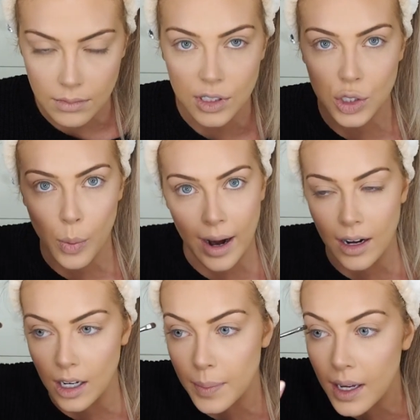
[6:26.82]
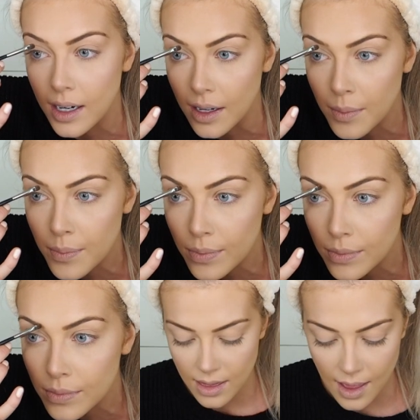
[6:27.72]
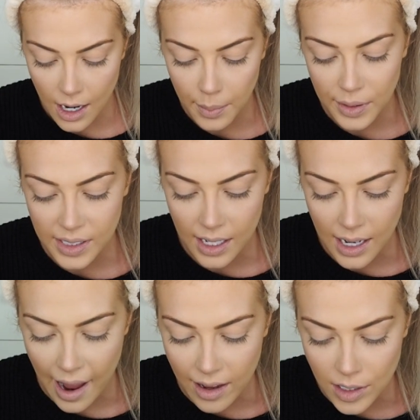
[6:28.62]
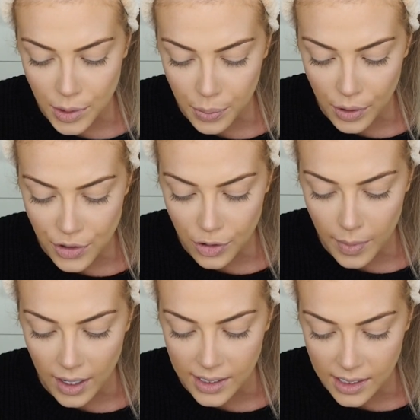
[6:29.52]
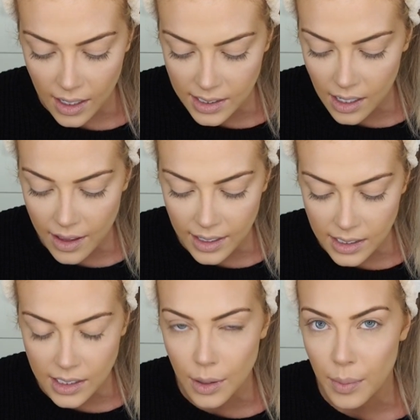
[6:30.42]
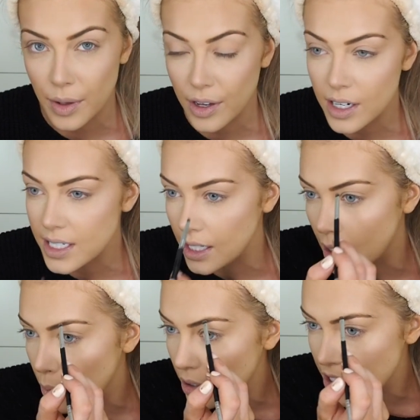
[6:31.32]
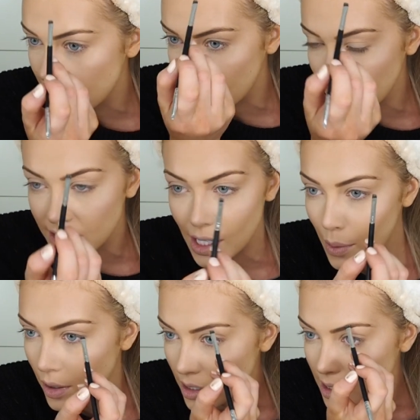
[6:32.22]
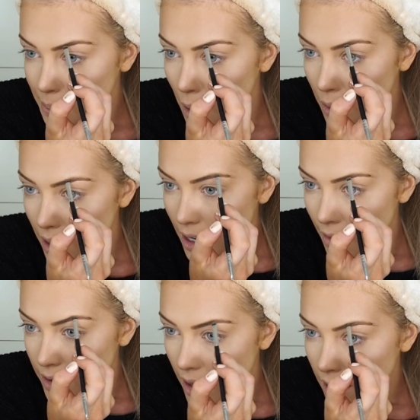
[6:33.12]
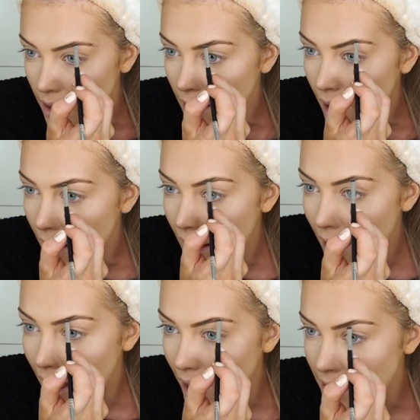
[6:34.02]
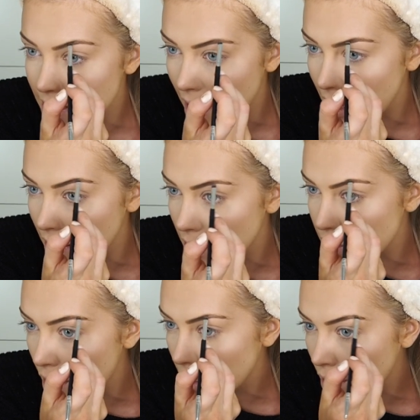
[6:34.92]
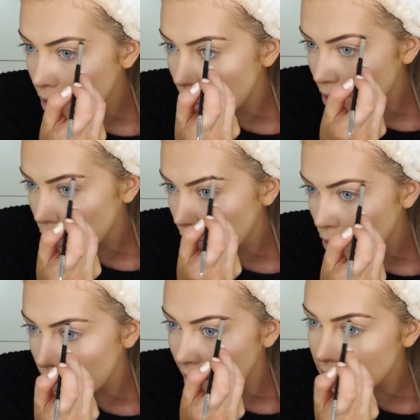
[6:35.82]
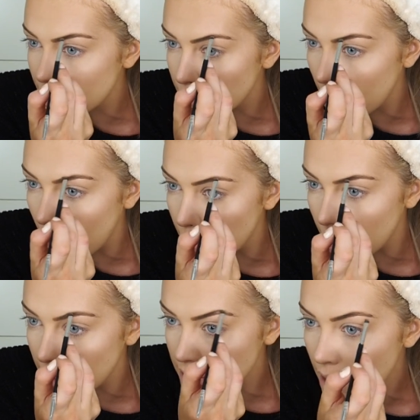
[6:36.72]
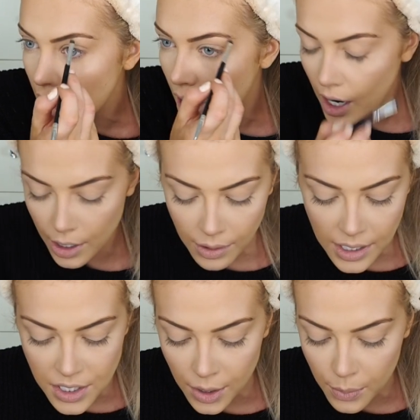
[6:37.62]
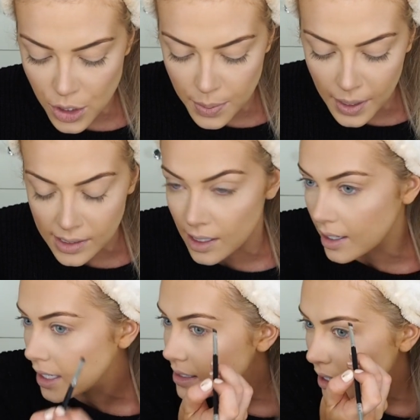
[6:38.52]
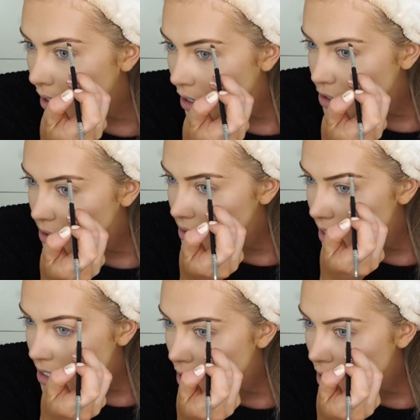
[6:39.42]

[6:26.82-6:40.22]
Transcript: square-like beginning. Then I'm using an angled brush from Anastasia. This is number 13, I'm pretty sure. It's so old, it's broken and everything. And taking the darker colour through the rest of my eyebrows. I don't need too much because, like I said, I just tinted